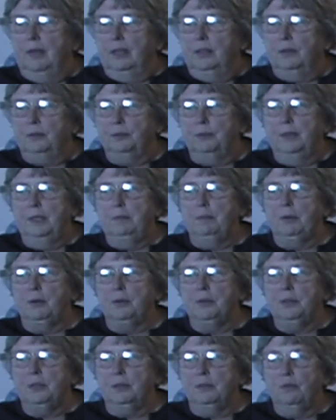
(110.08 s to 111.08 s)

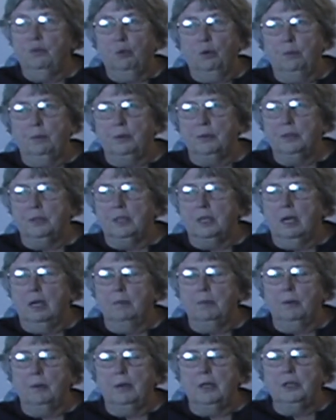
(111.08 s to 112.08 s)
3-person, 4-person
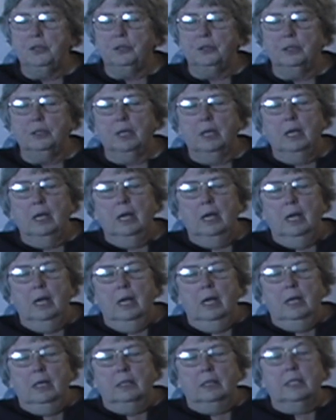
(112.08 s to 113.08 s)
operation.
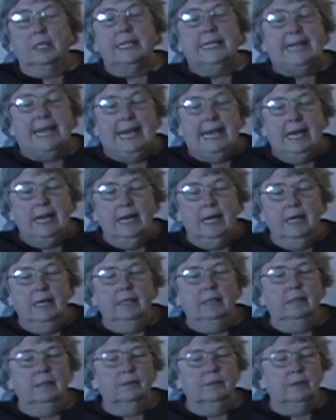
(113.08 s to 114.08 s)

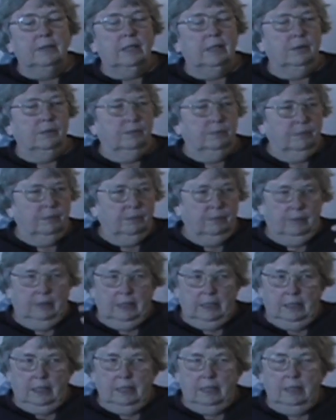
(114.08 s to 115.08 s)
Today,
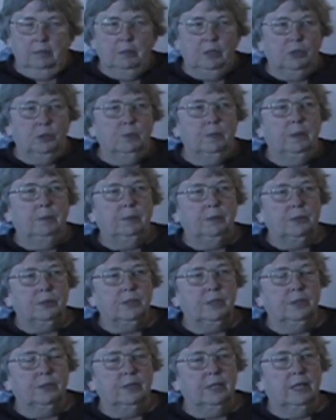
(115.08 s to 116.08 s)
some of those people are
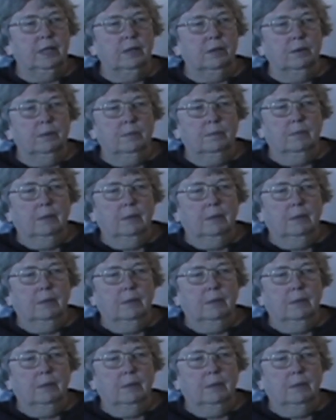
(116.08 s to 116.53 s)
still there.